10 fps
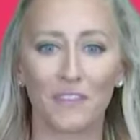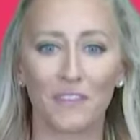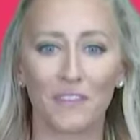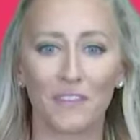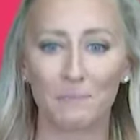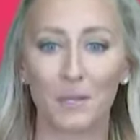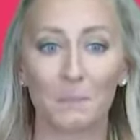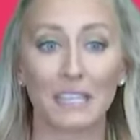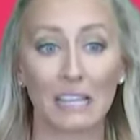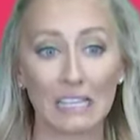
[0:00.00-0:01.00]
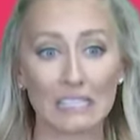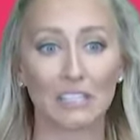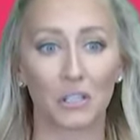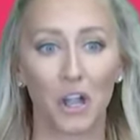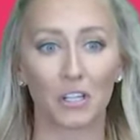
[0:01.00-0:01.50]
Fahrenheit, but because
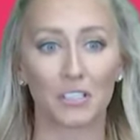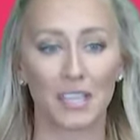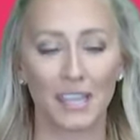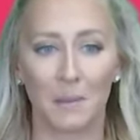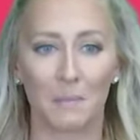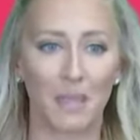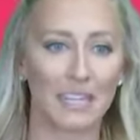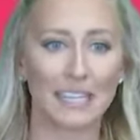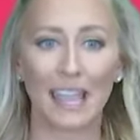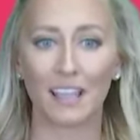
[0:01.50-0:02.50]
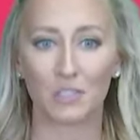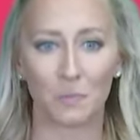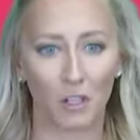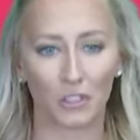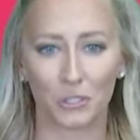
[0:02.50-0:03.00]
there aren't many gas
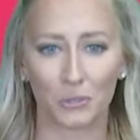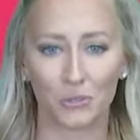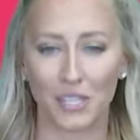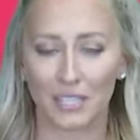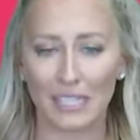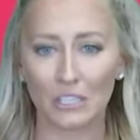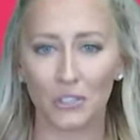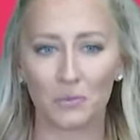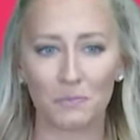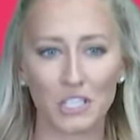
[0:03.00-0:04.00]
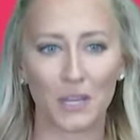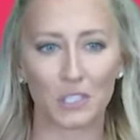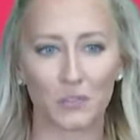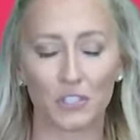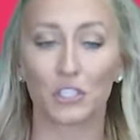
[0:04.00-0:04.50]
molecules, that heat couldn't be
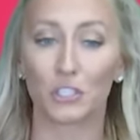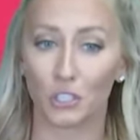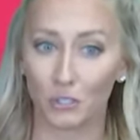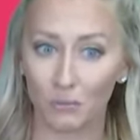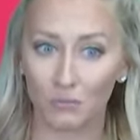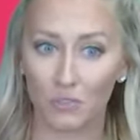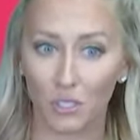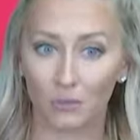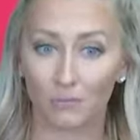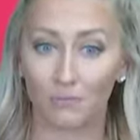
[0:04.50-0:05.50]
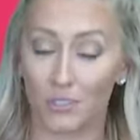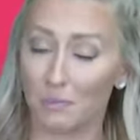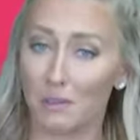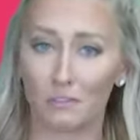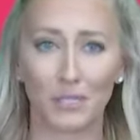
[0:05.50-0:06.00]
transferred to you, so
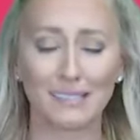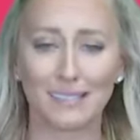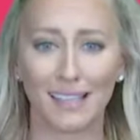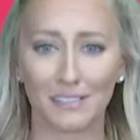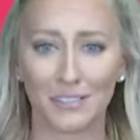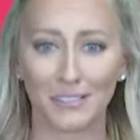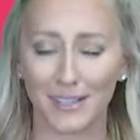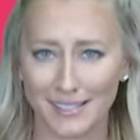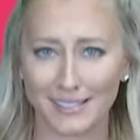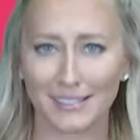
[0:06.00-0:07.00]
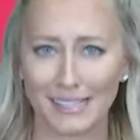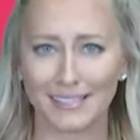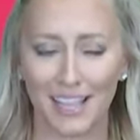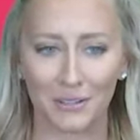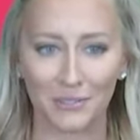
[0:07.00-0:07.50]
you'd be freezing, as crazy as that
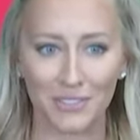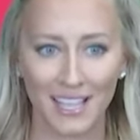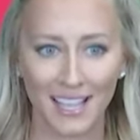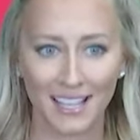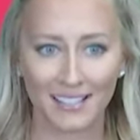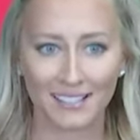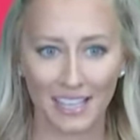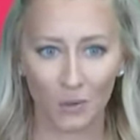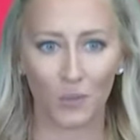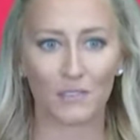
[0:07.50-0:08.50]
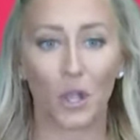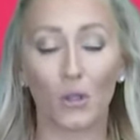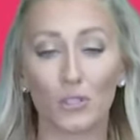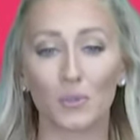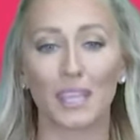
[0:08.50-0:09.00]
sounds. Sound waves
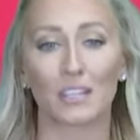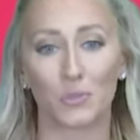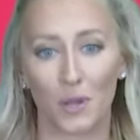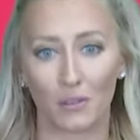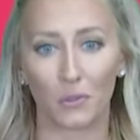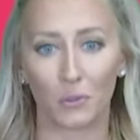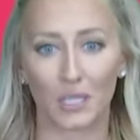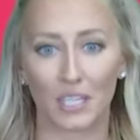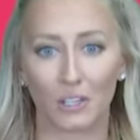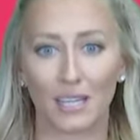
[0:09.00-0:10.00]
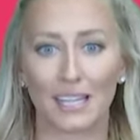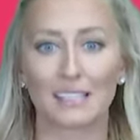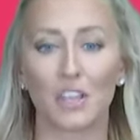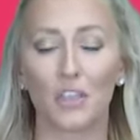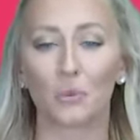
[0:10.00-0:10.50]
also can't travel through here.
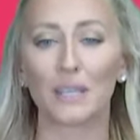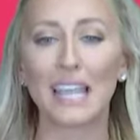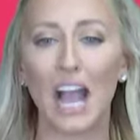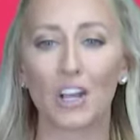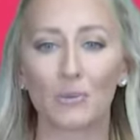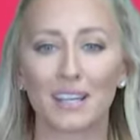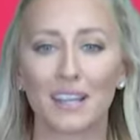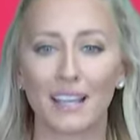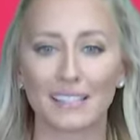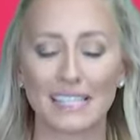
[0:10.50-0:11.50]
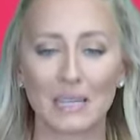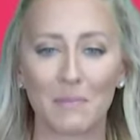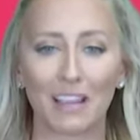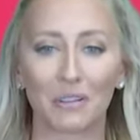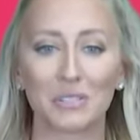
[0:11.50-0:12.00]
It's 319
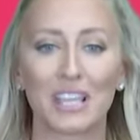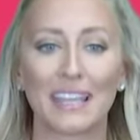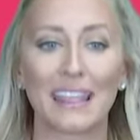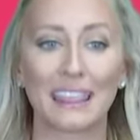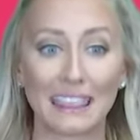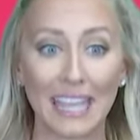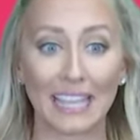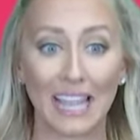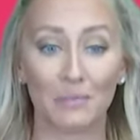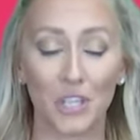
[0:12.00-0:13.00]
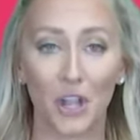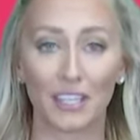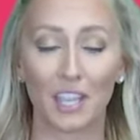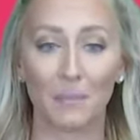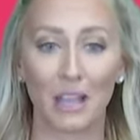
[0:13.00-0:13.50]
miles thick. I'm
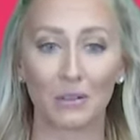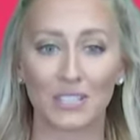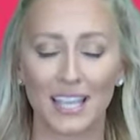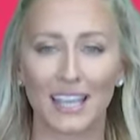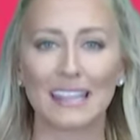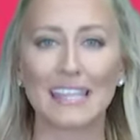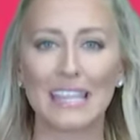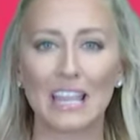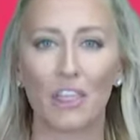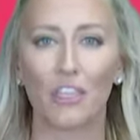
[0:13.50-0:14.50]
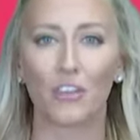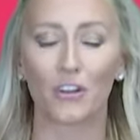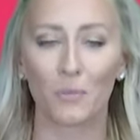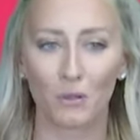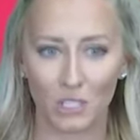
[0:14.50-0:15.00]
talking about the
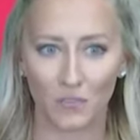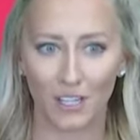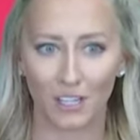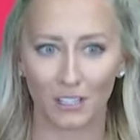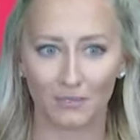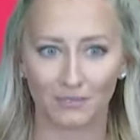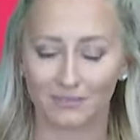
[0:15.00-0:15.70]
thermosphere.